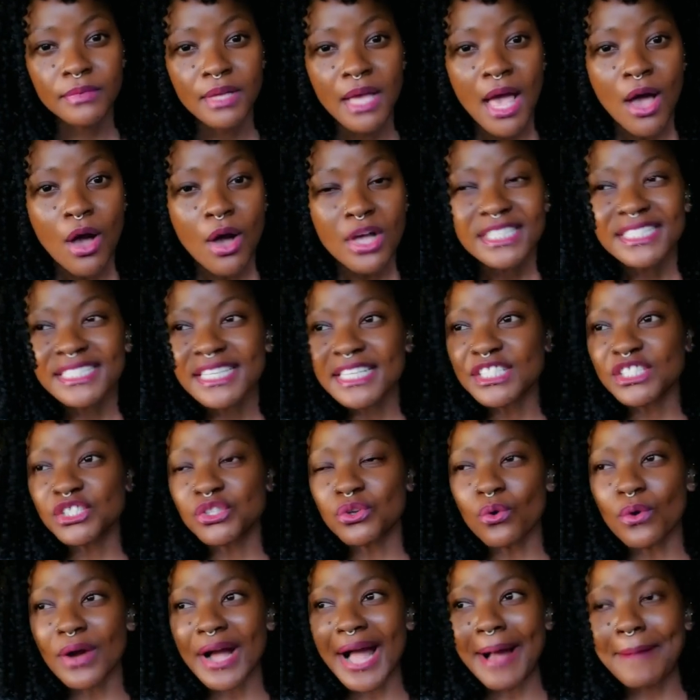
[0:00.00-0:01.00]
since
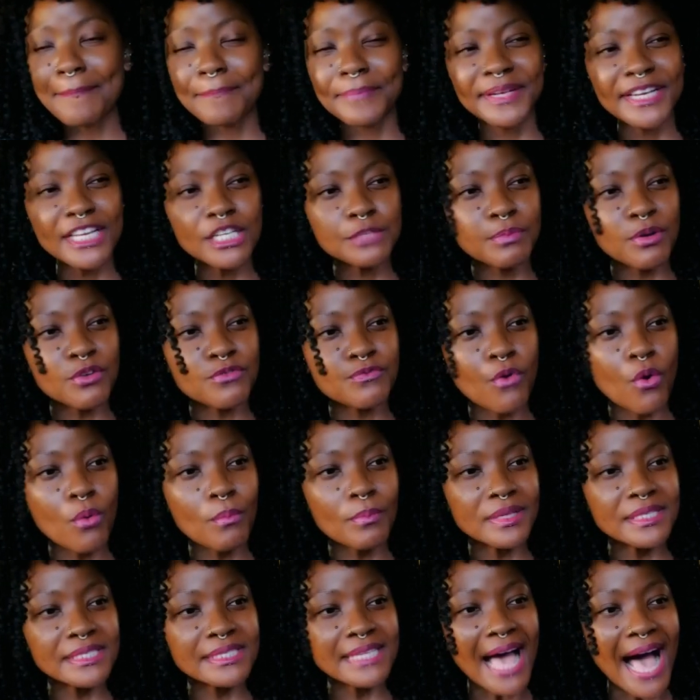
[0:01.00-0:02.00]
your company's
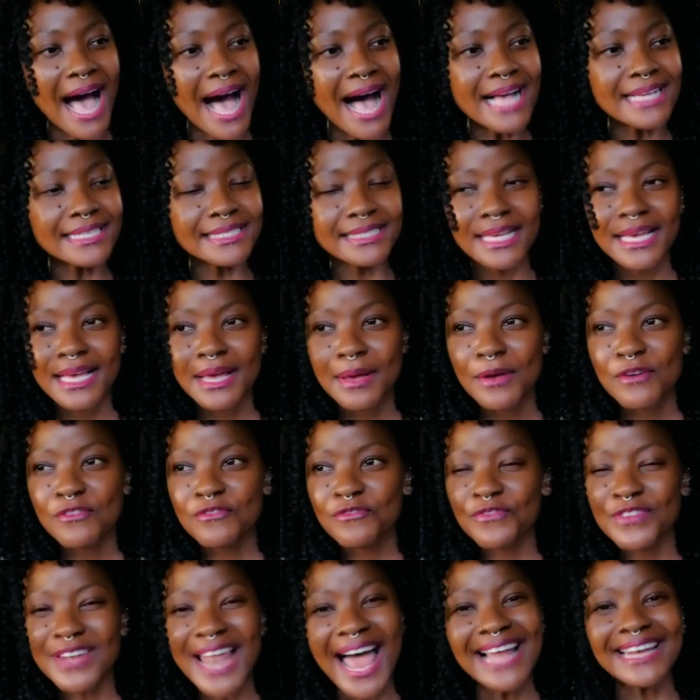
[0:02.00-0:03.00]
performance has
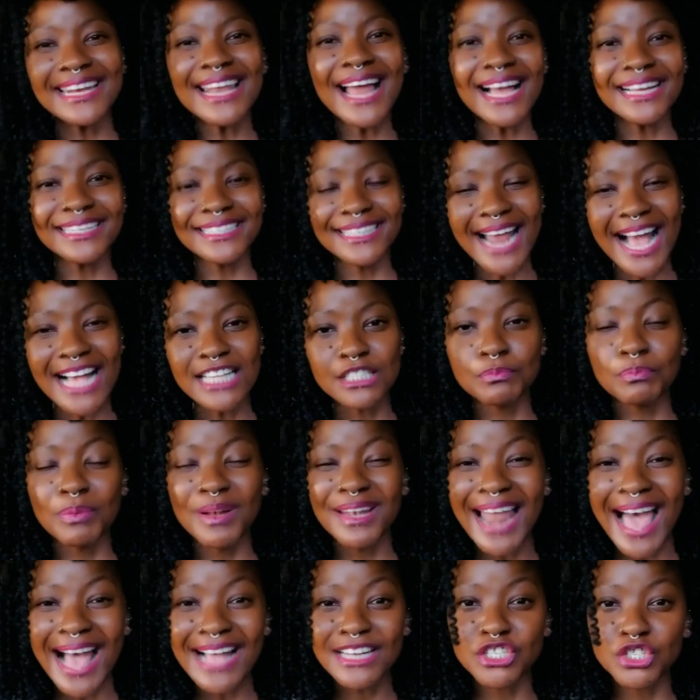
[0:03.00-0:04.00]
flatlined, it has
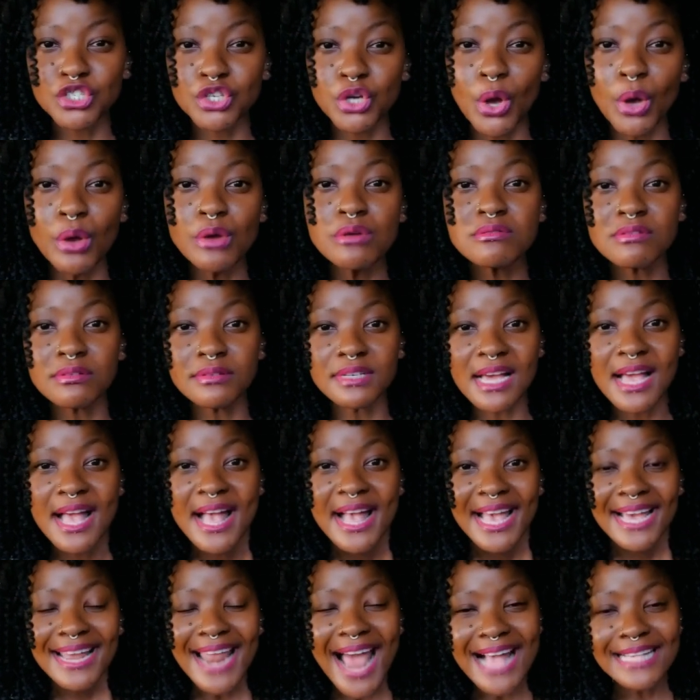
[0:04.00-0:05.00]
plateaued,
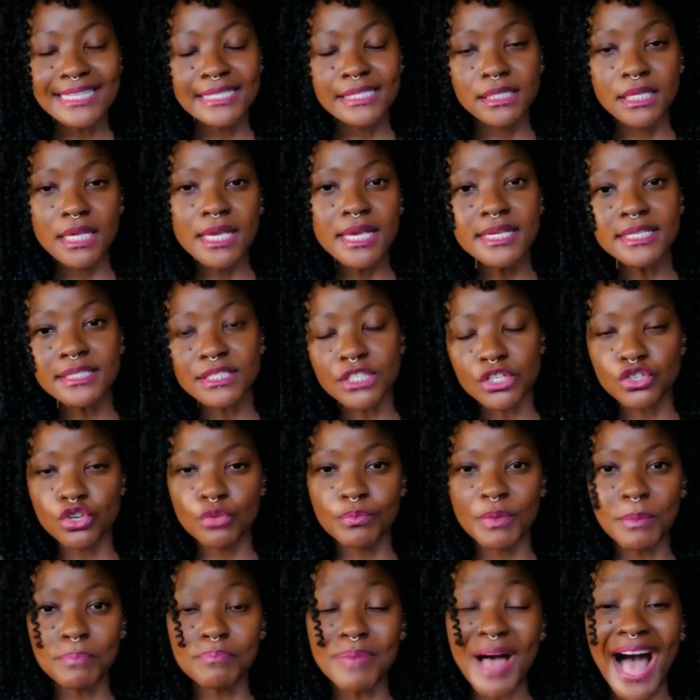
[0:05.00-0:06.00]
it has ceased to
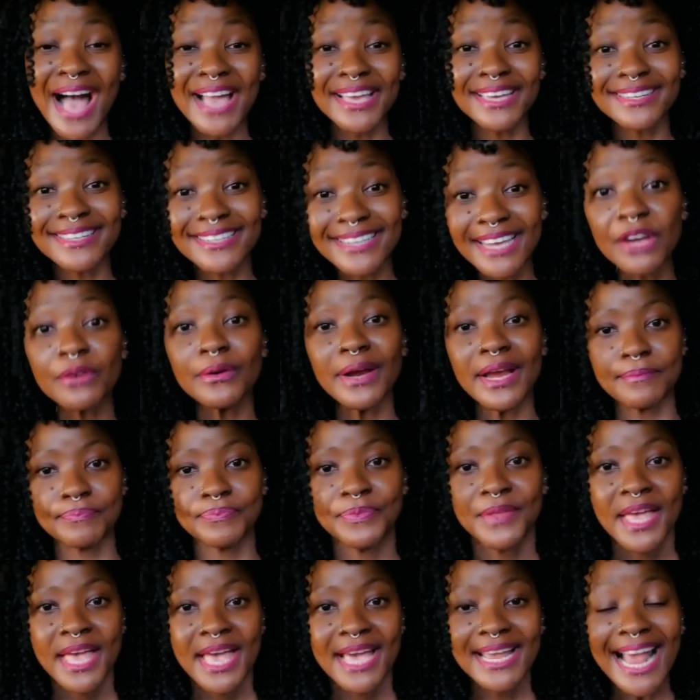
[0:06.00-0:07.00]
be pioneering,
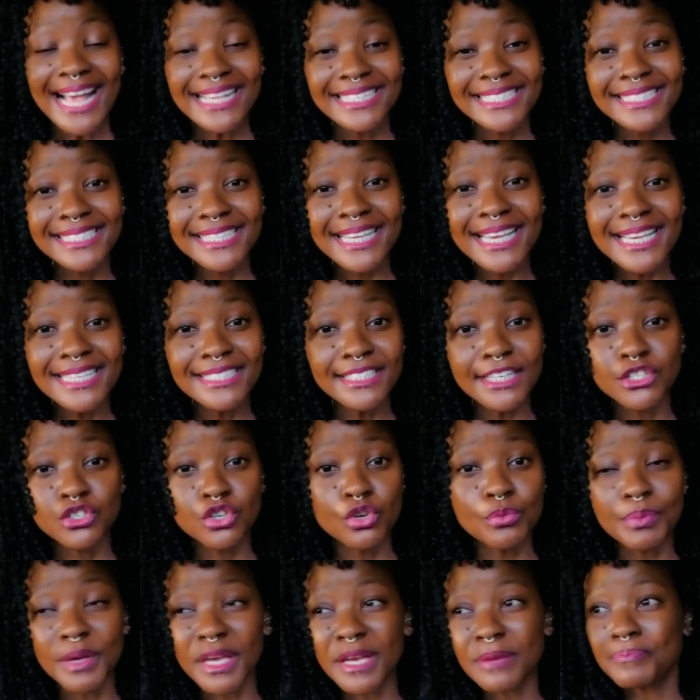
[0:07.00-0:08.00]
it has ceased
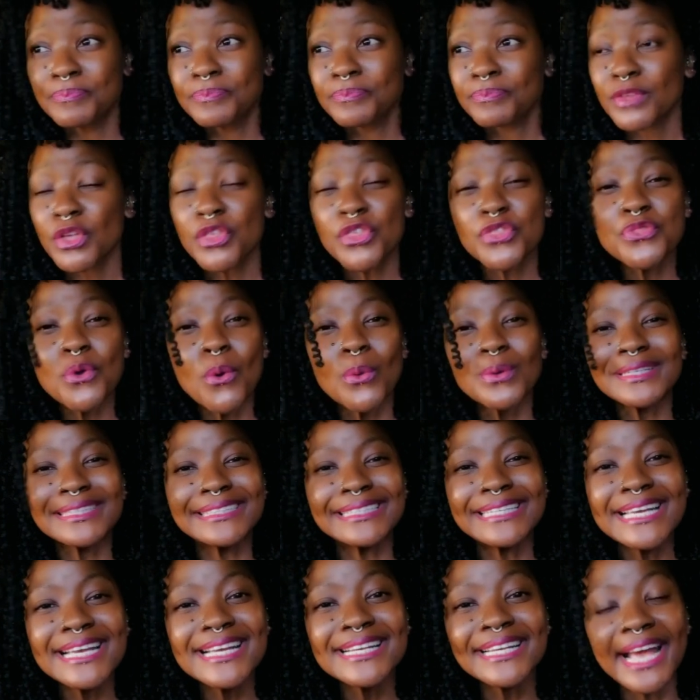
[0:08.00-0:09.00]
to be thought
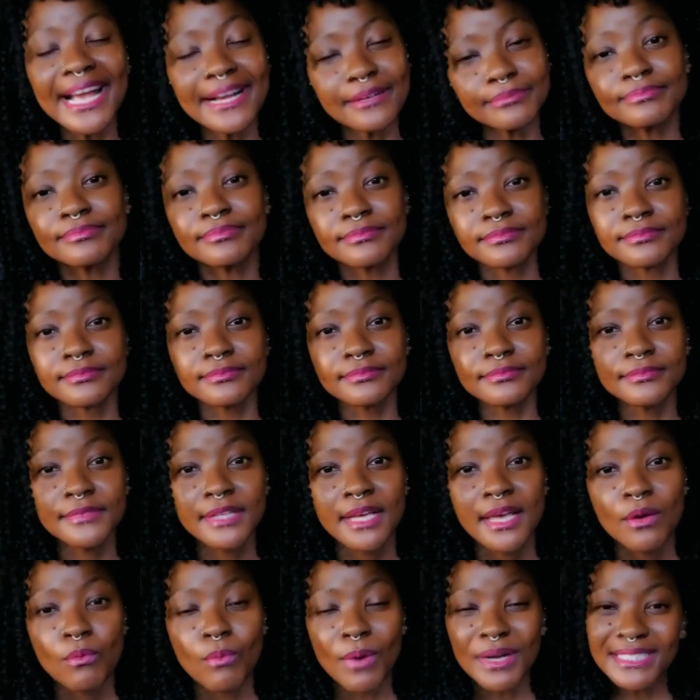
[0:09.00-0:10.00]
leading? Hmm?
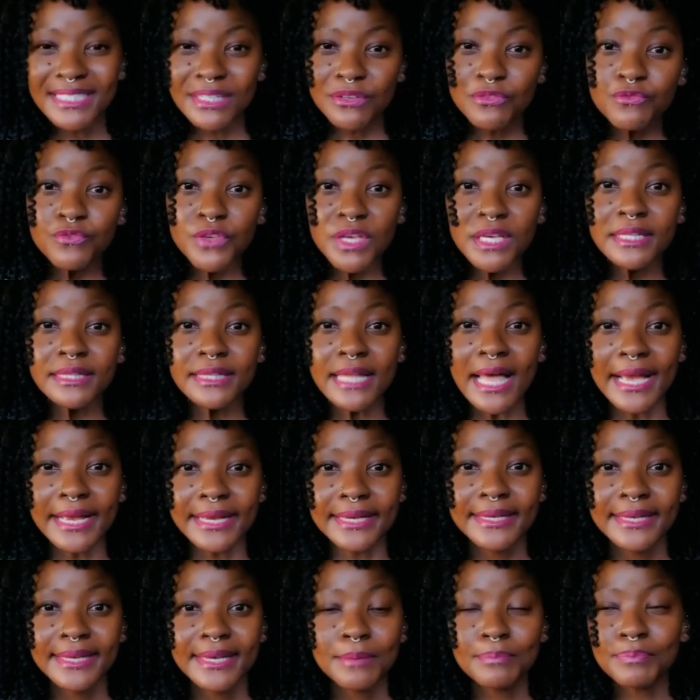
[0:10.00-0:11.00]
What does it feel
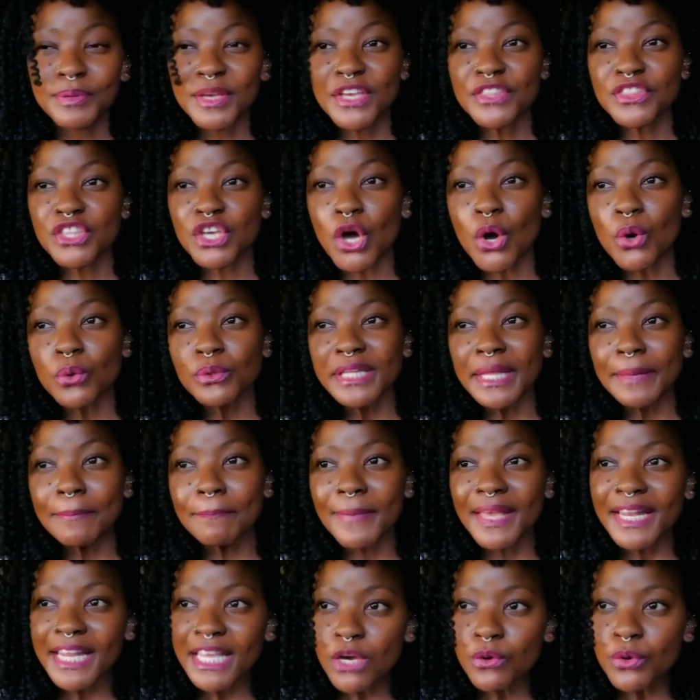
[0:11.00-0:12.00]
like being the only
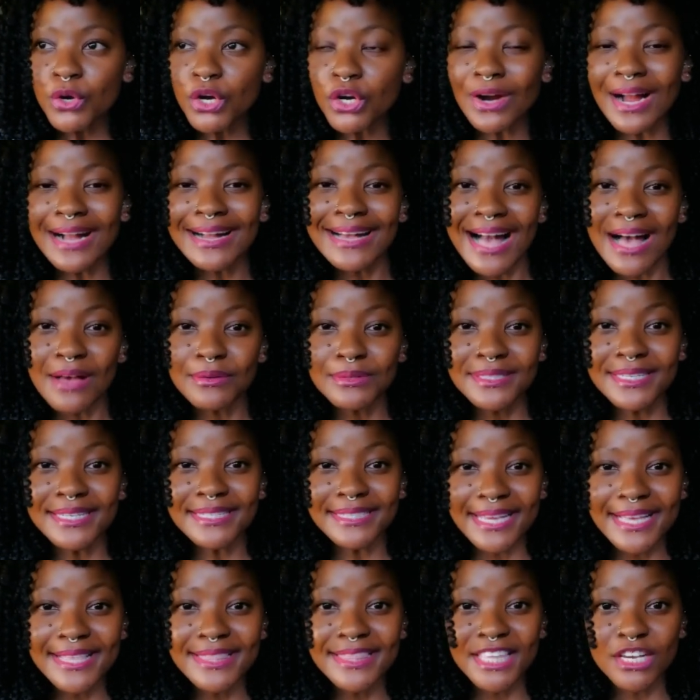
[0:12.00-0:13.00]
mediocre
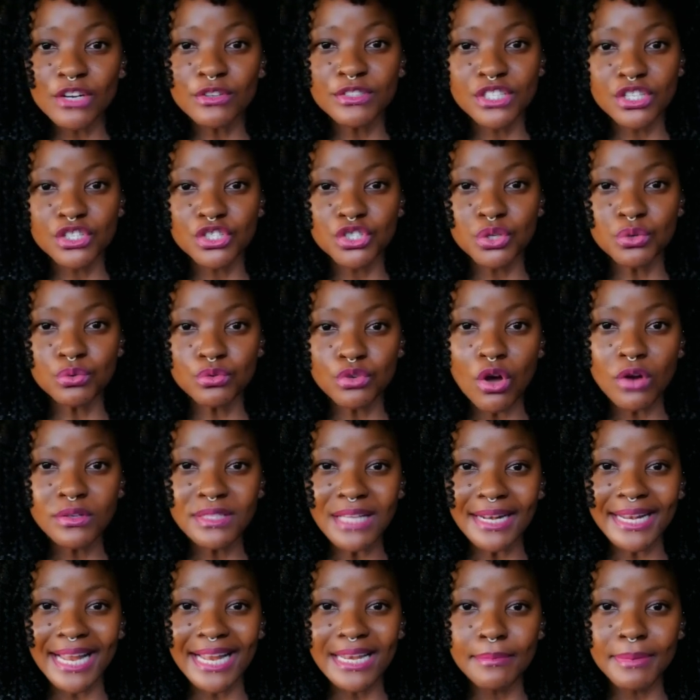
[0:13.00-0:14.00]
accountant in there since you knocked
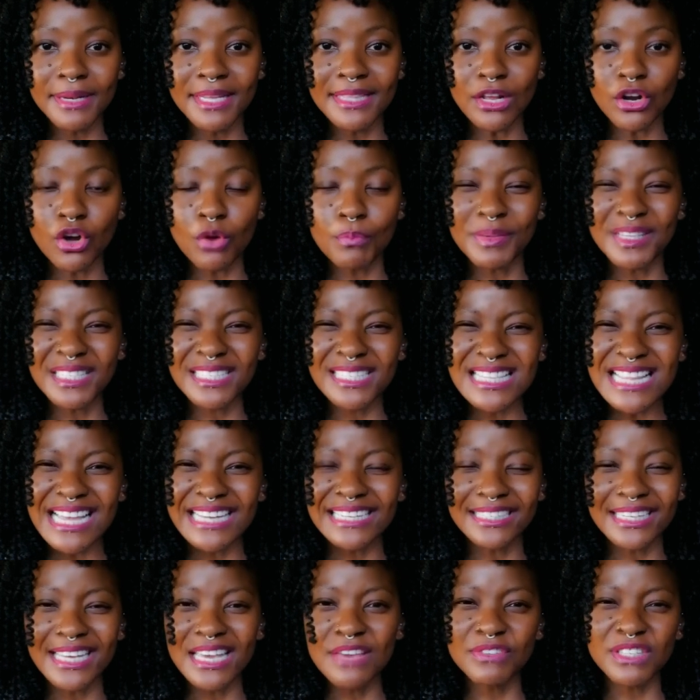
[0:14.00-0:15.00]
out anybody that could be
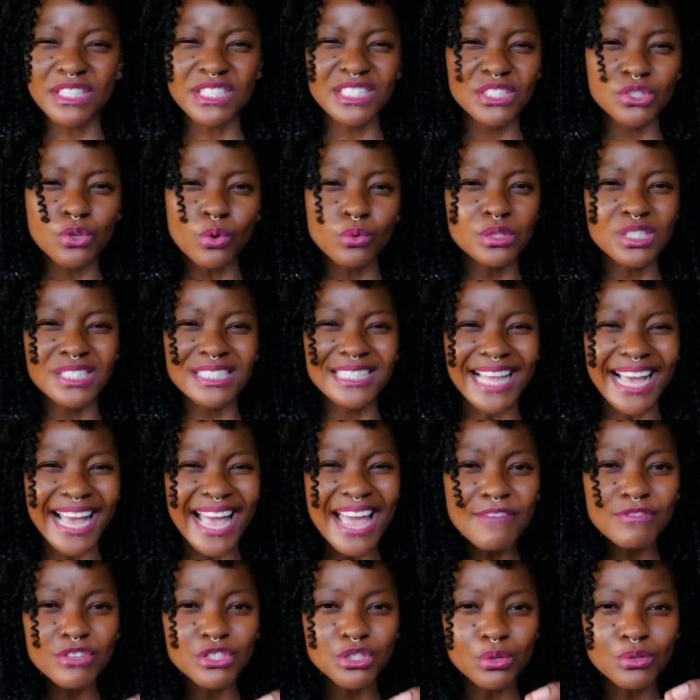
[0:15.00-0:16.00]
slightly, even so, like
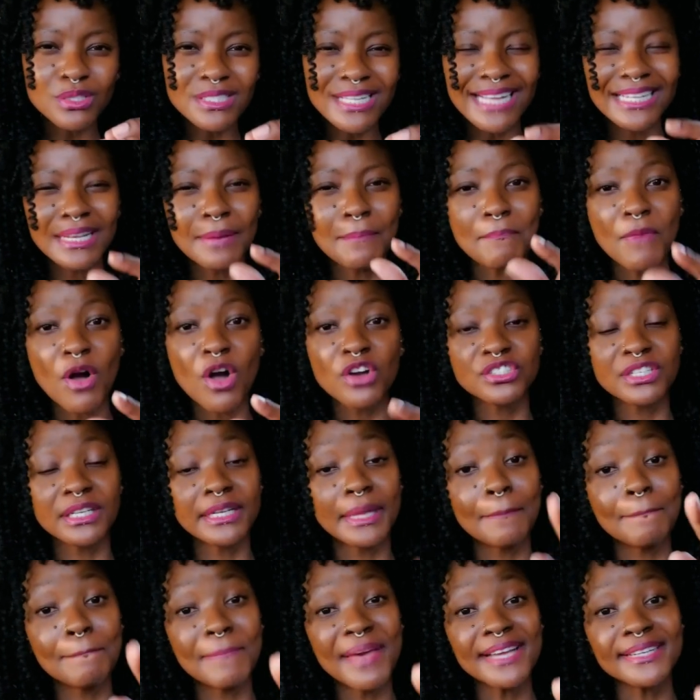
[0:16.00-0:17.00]
ever so slightly
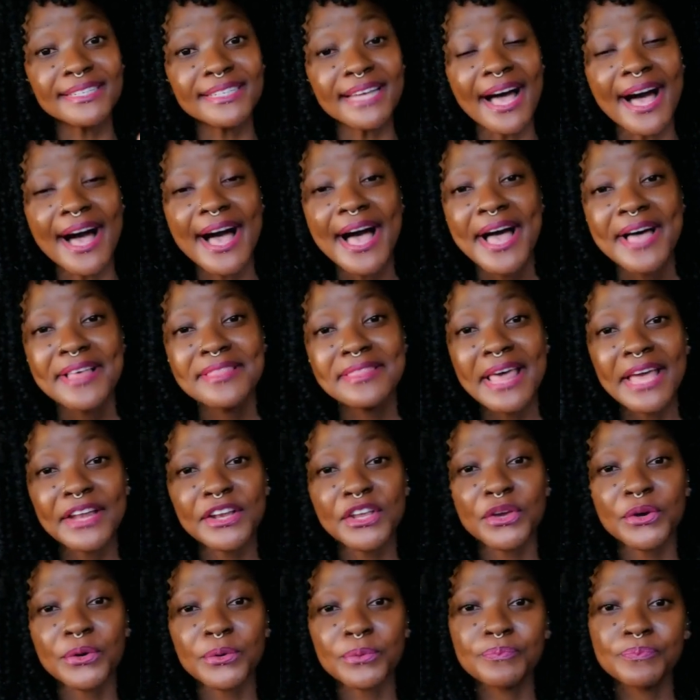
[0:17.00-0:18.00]
marginally better than
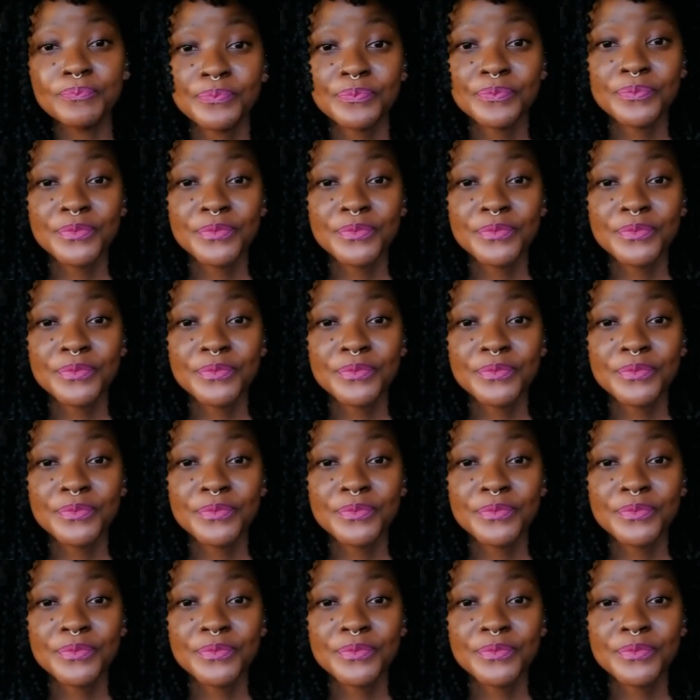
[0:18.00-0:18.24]
you?